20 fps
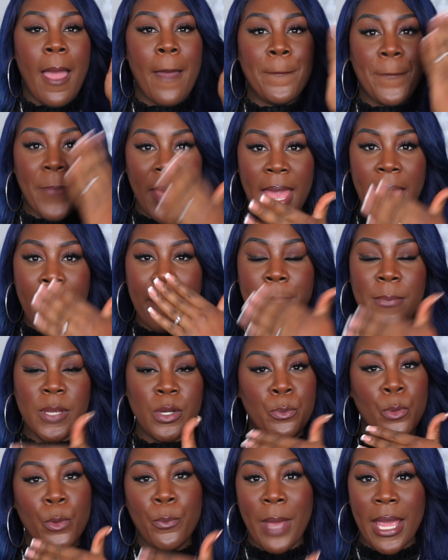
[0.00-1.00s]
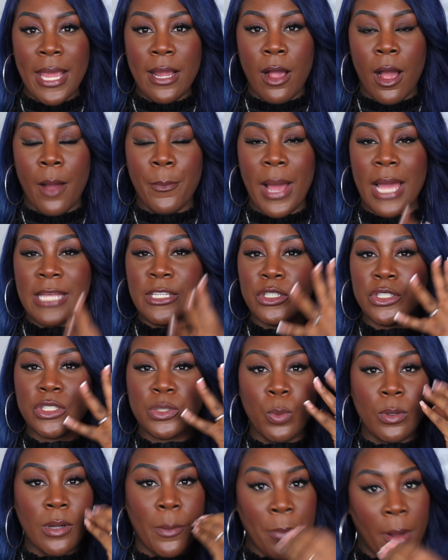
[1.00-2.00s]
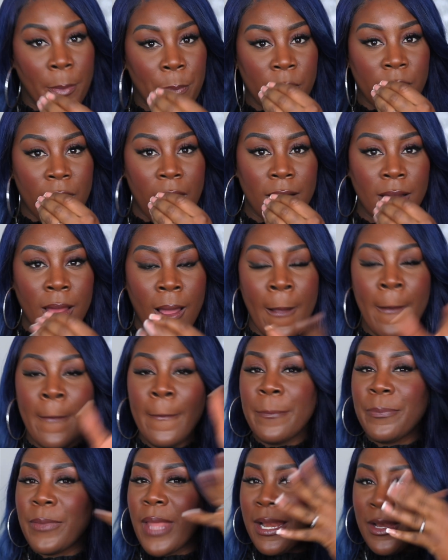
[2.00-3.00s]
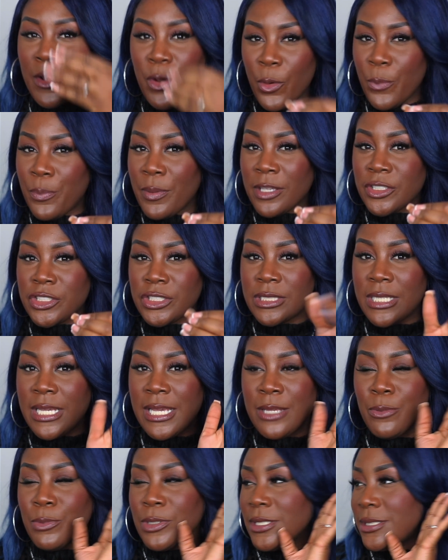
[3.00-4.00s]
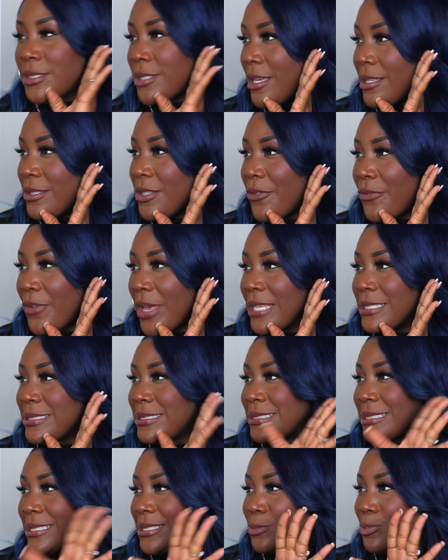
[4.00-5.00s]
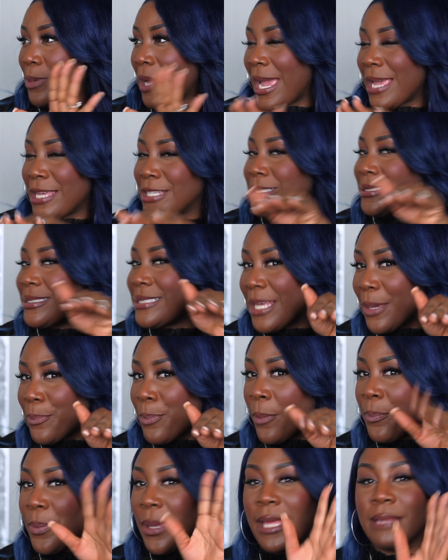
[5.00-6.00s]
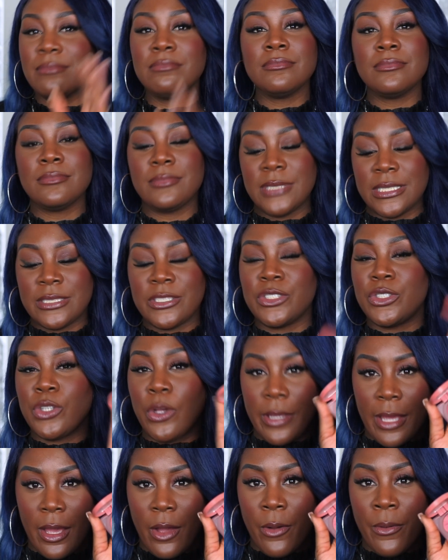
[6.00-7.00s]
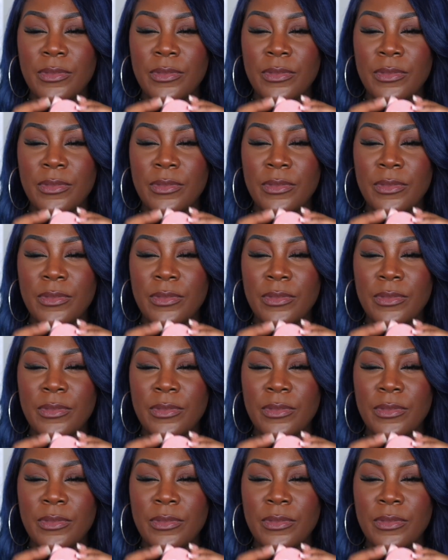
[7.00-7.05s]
bare minimal makeup and you just want to pop a color, a little bit of sheen, when you turn your face this way and you see it pop in, this is your girl.